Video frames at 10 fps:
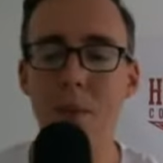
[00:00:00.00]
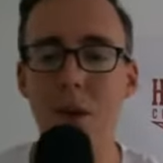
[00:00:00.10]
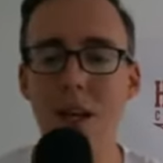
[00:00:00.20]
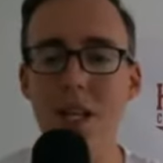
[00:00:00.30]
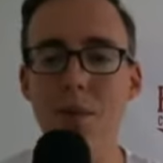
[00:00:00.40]

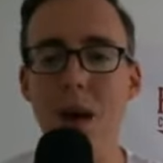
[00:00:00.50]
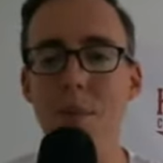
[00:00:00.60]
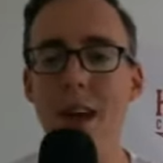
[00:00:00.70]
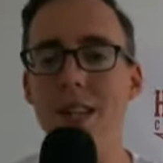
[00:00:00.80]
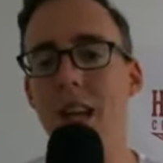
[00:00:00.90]
placing my
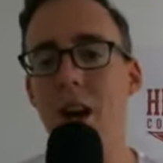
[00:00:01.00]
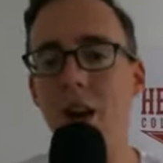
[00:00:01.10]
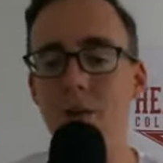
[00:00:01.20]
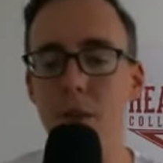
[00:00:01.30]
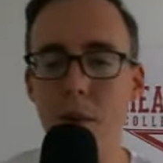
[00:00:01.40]
bets there, and
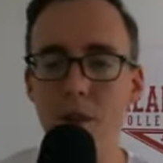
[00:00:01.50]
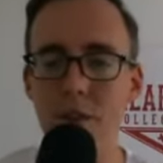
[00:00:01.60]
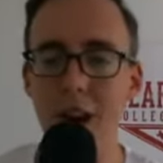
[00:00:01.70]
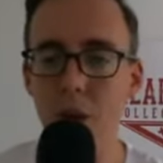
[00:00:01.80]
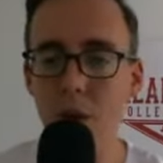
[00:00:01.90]
if you've been
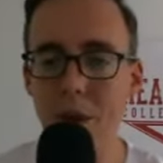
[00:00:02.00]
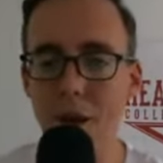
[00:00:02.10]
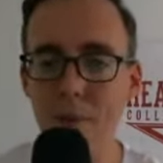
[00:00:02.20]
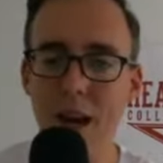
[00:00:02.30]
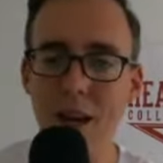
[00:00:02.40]
following my
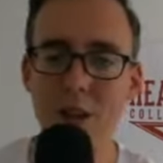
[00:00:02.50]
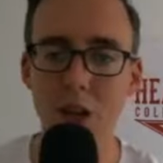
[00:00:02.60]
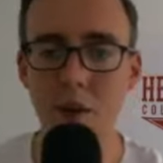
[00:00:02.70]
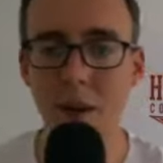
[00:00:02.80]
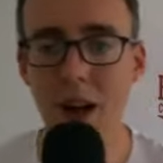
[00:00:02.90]
picks, you know
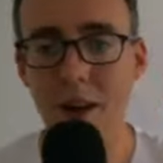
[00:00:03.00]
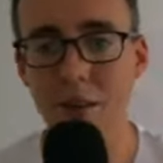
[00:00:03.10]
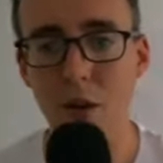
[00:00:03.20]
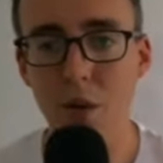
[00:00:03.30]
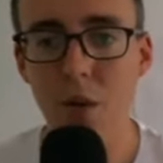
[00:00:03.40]
I'm going to have
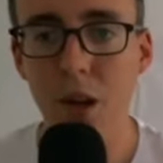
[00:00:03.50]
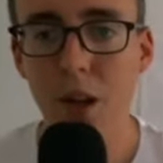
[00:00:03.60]
to